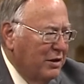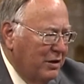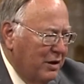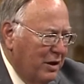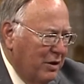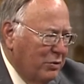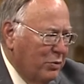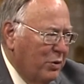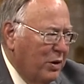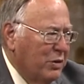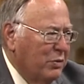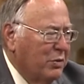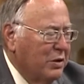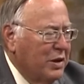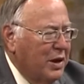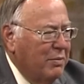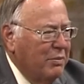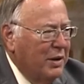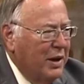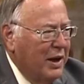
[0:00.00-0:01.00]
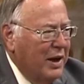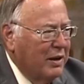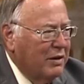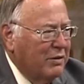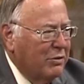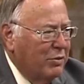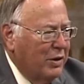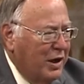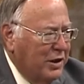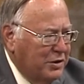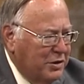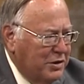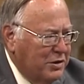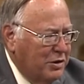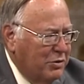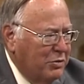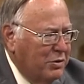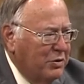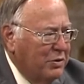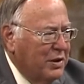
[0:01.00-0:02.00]
Cloud one will come back, the
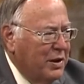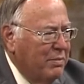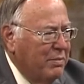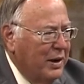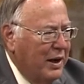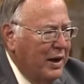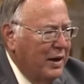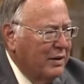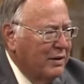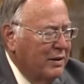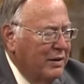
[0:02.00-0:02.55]
Rochester one will come back